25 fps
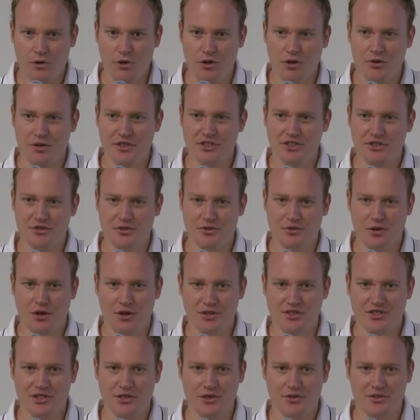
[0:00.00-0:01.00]
going to
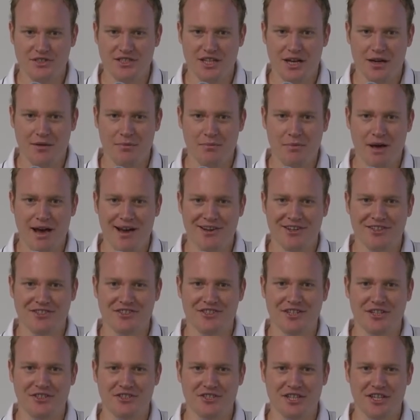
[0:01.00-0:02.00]
also set up
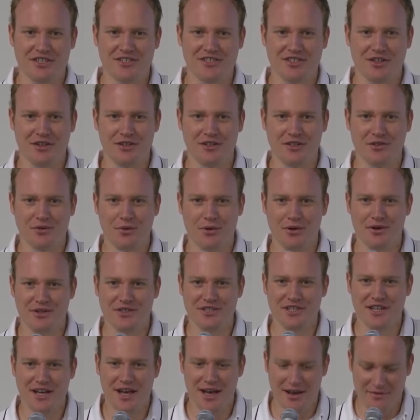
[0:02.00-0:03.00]
package.json in order
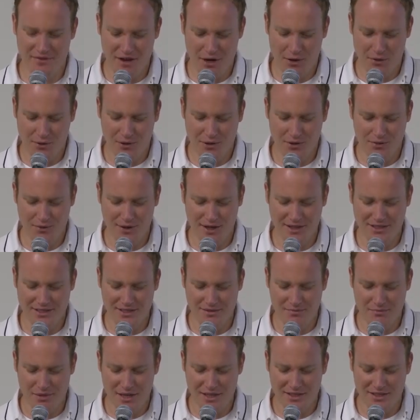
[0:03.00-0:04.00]
to have our correct
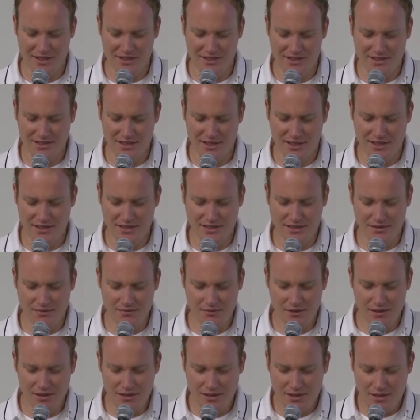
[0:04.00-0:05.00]
dependencies.
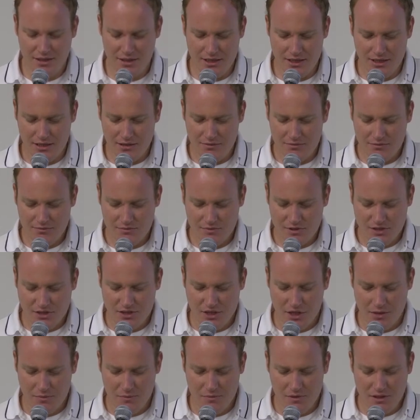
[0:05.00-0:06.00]

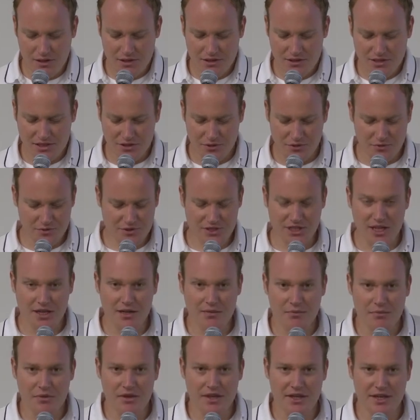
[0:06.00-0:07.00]
So to set
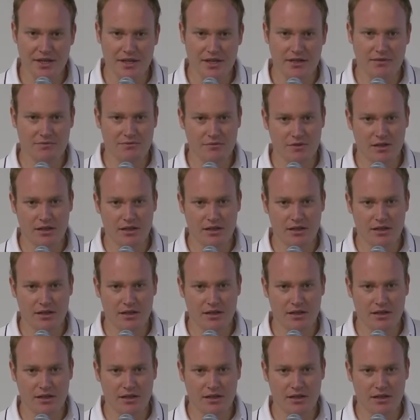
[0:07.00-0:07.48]
up the